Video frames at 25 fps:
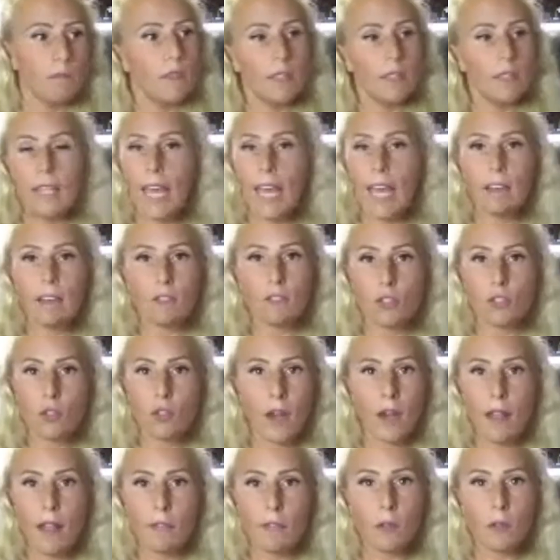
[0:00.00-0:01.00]

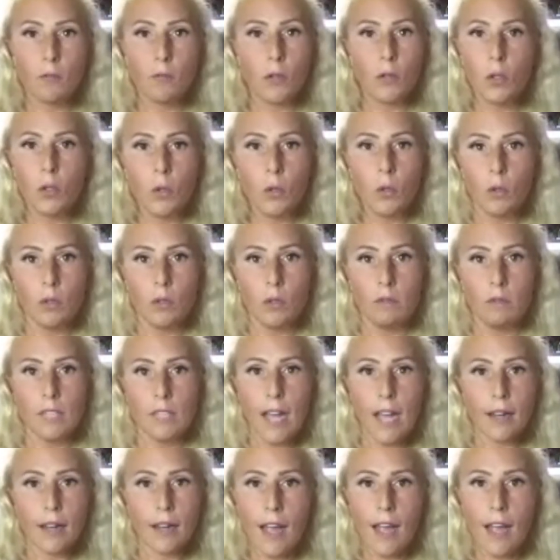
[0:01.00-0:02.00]

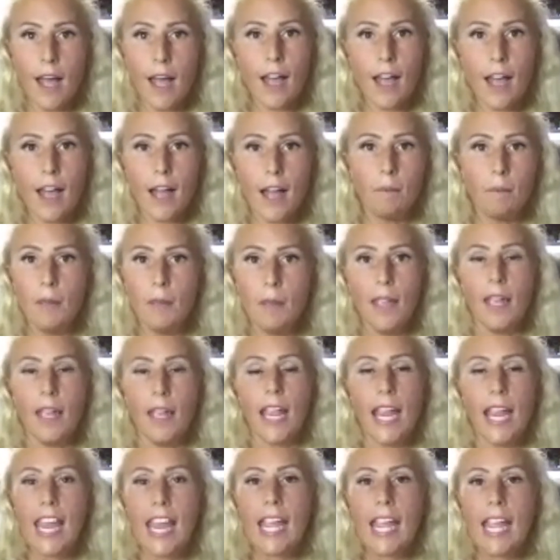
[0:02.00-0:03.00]
gettravelfood.com
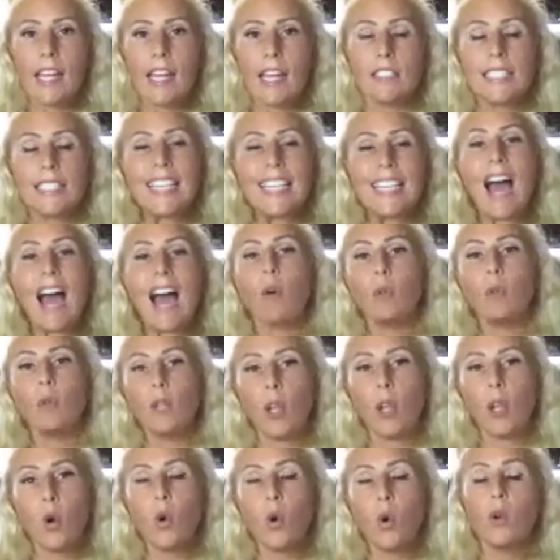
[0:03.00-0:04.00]
and
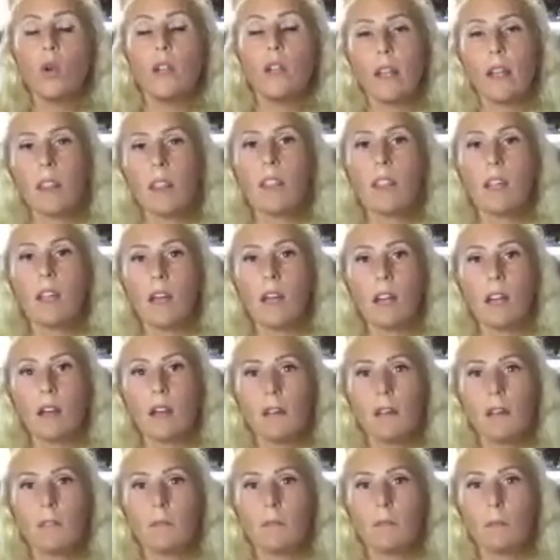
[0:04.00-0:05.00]
download the
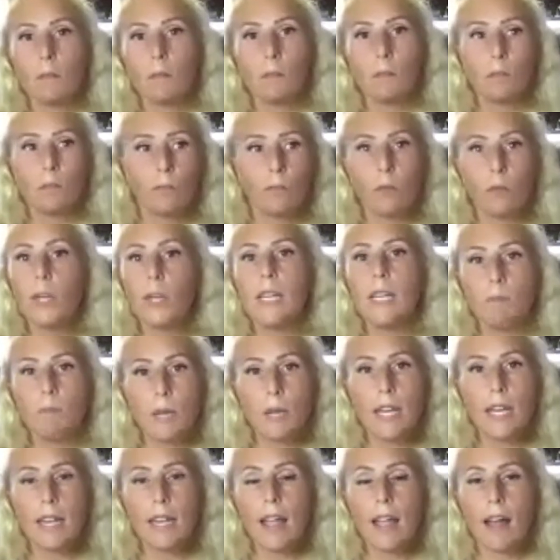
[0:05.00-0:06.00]
free
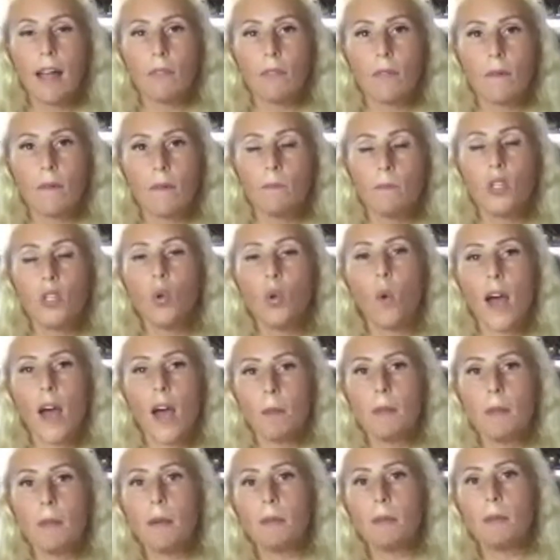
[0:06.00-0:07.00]
PDF. You want to be
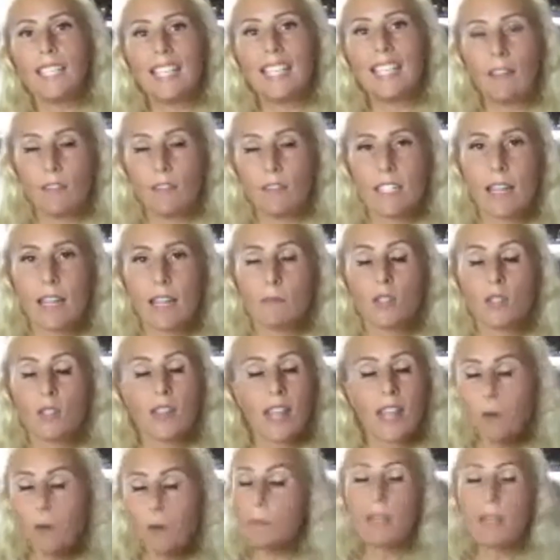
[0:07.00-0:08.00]
able to give it to them. So that
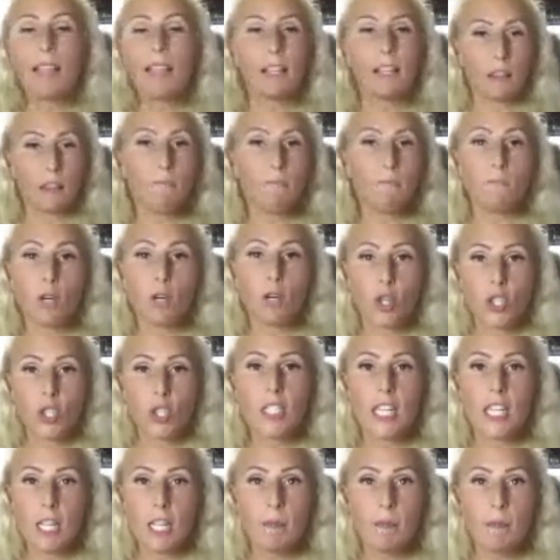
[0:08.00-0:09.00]
would be like the first
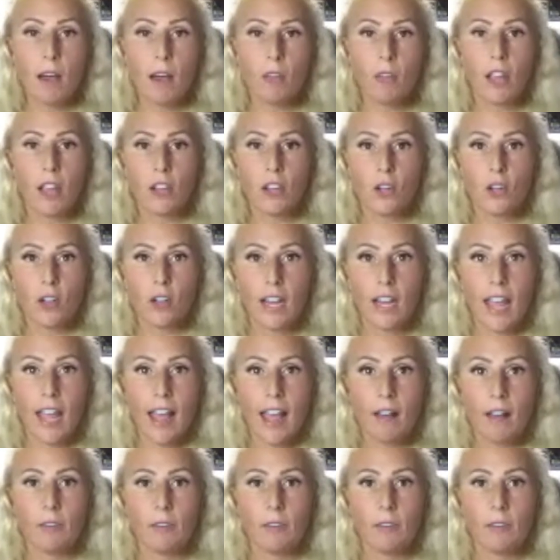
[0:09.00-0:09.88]
email that you're going to have.